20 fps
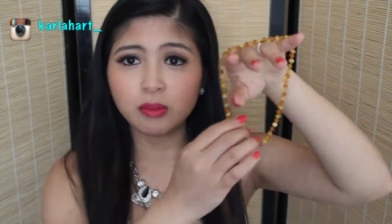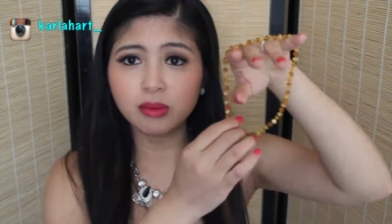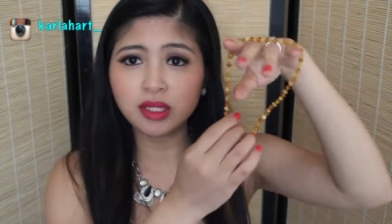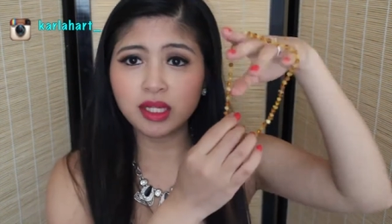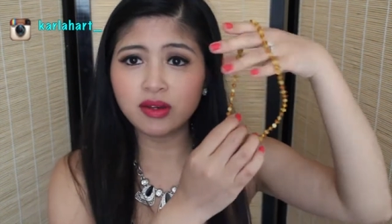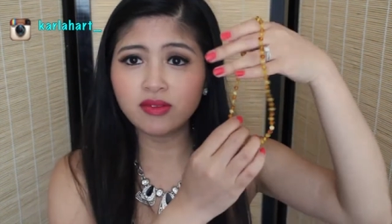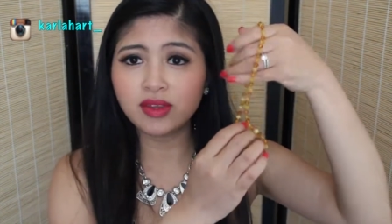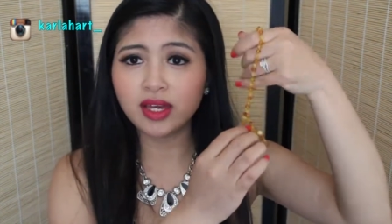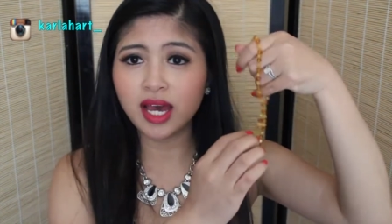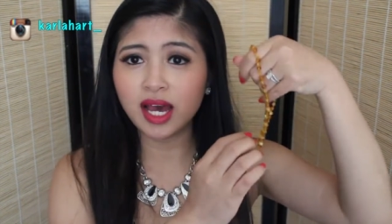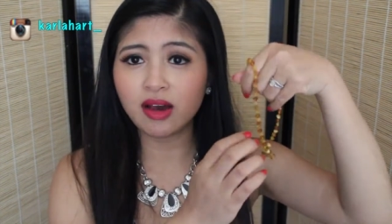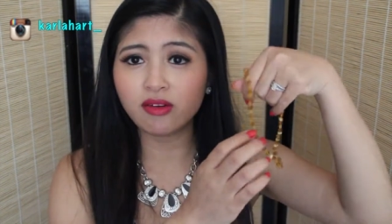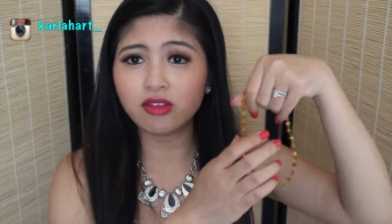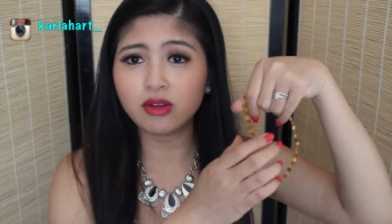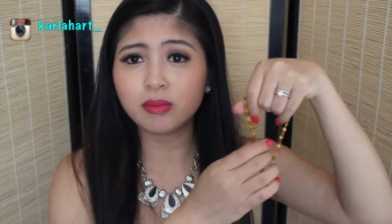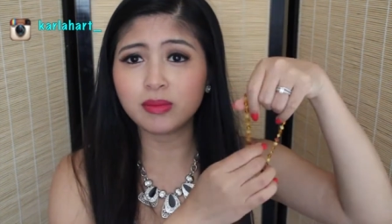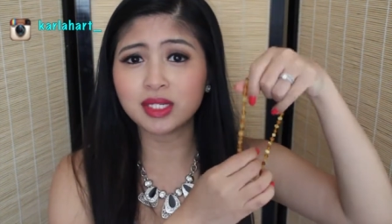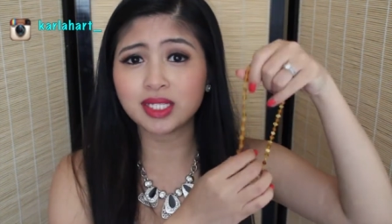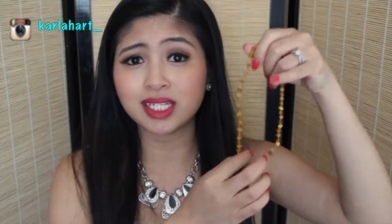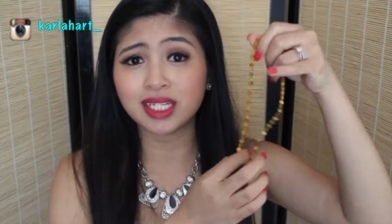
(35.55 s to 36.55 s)
I believe they have
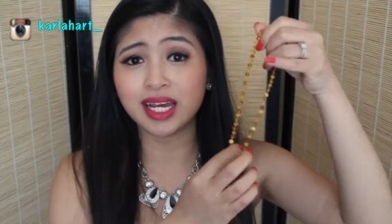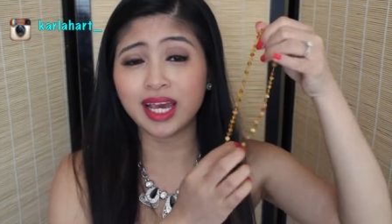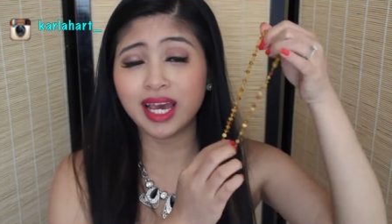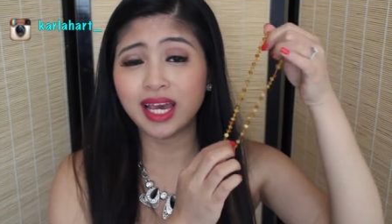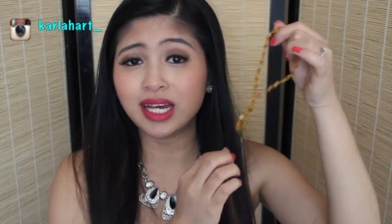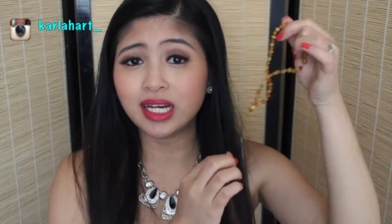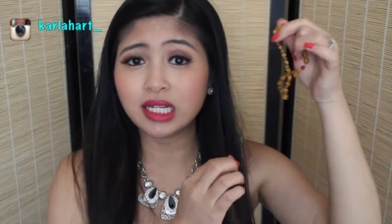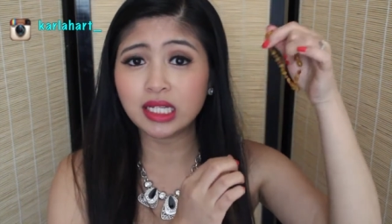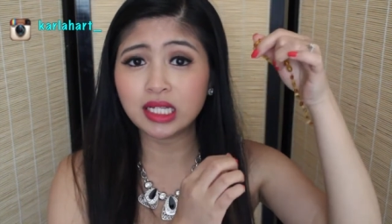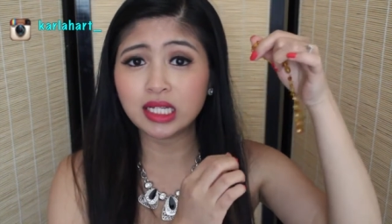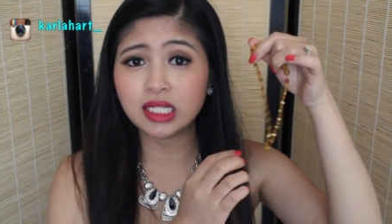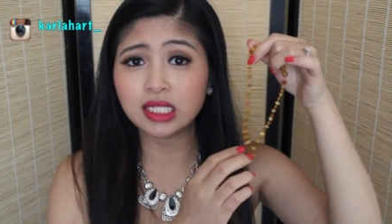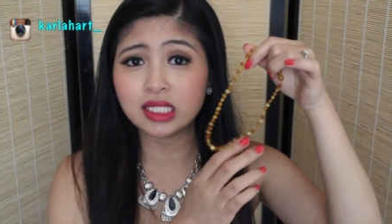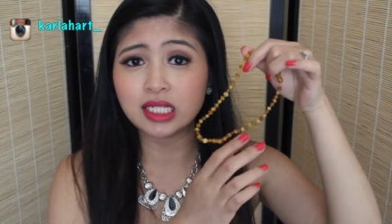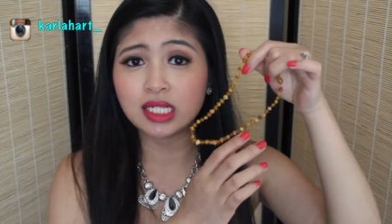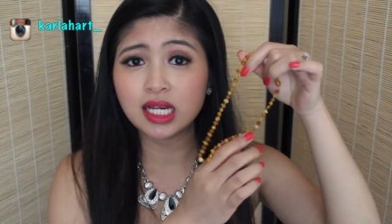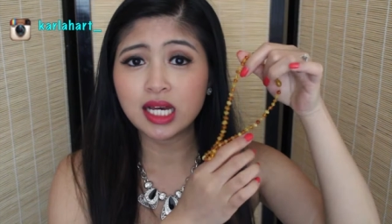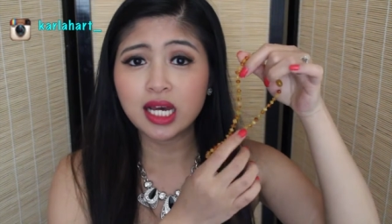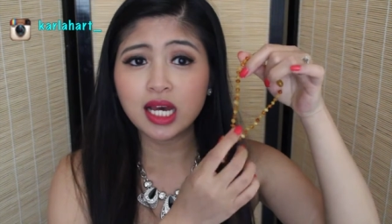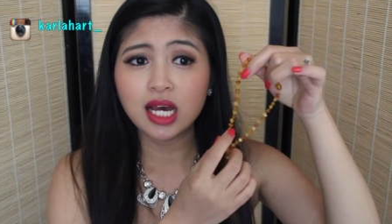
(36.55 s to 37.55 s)
them as an
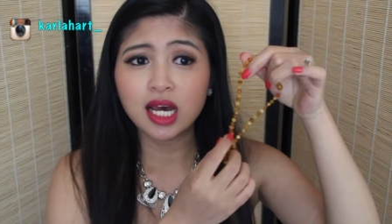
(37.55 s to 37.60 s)
anklet